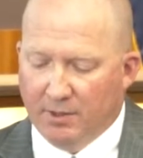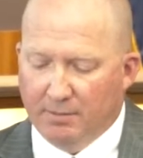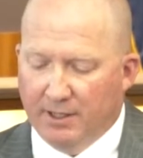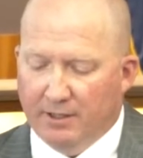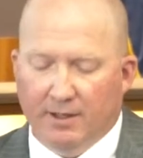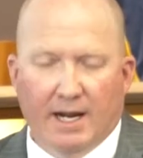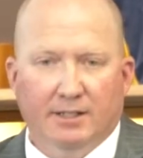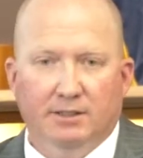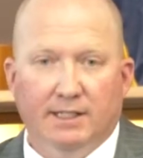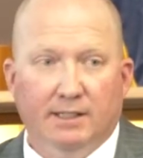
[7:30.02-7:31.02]
and there may be other
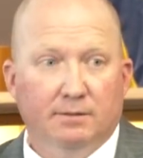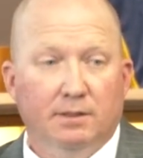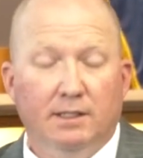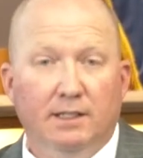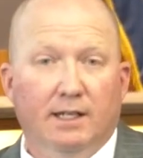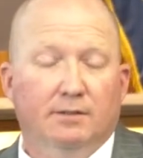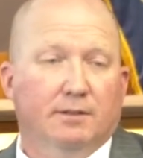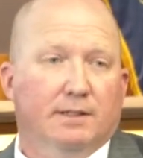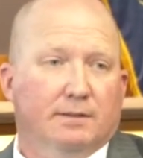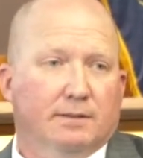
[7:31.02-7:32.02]
action taken.
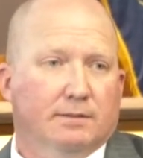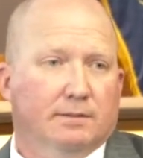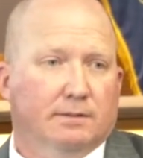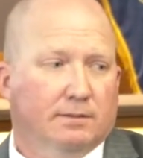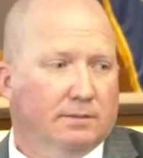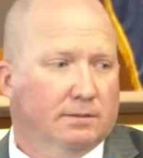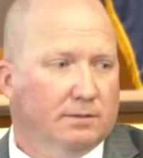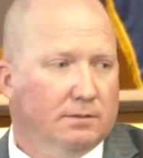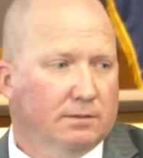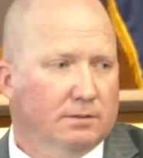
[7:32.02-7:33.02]
Yes, Rachel.
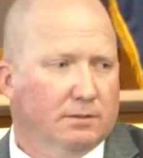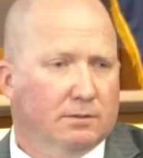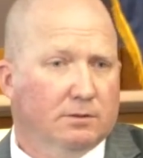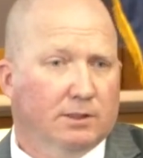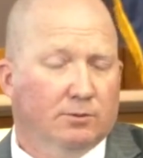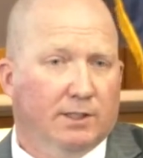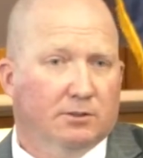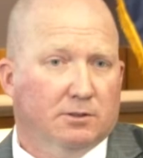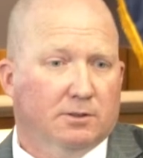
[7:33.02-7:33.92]
It's Rachel.